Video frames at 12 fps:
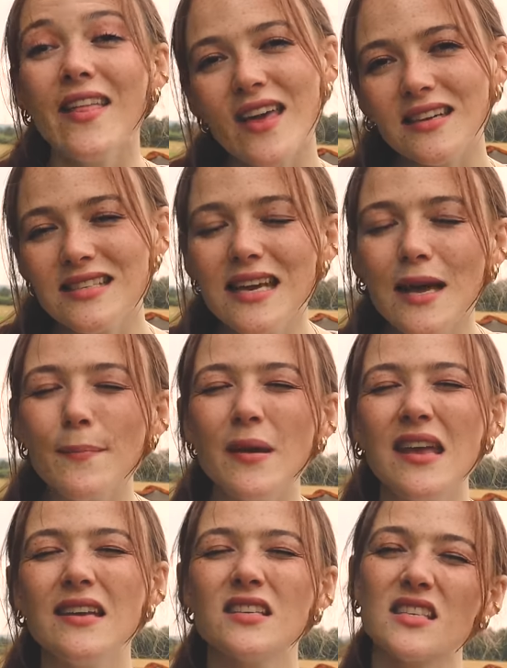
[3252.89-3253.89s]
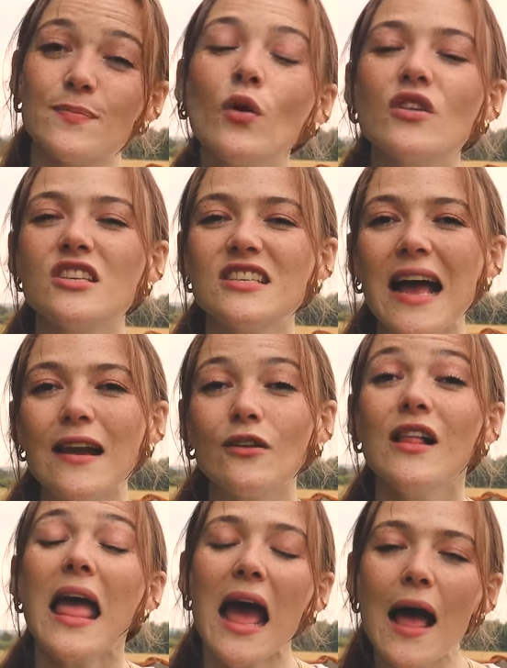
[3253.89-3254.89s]
the idea being to support the
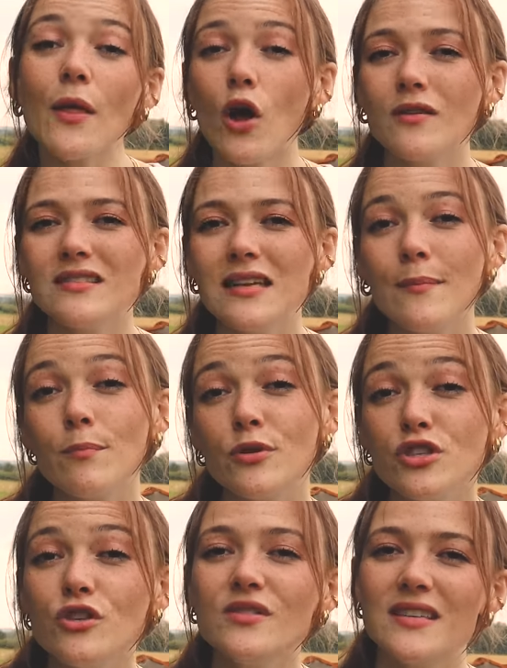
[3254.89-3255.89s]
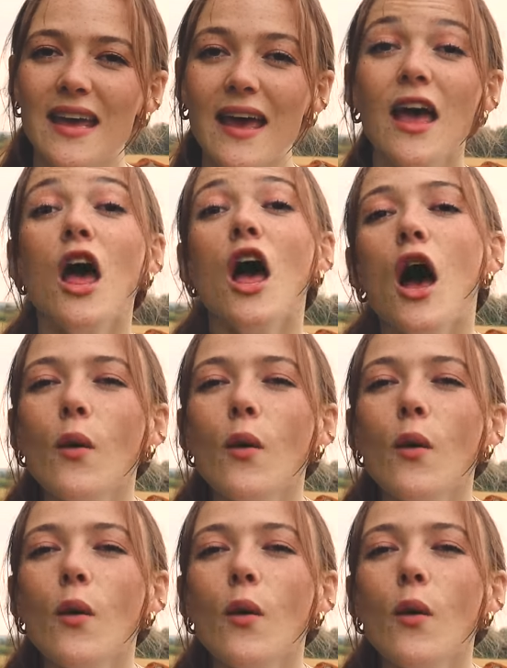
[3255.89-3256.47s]
channel and the content produced here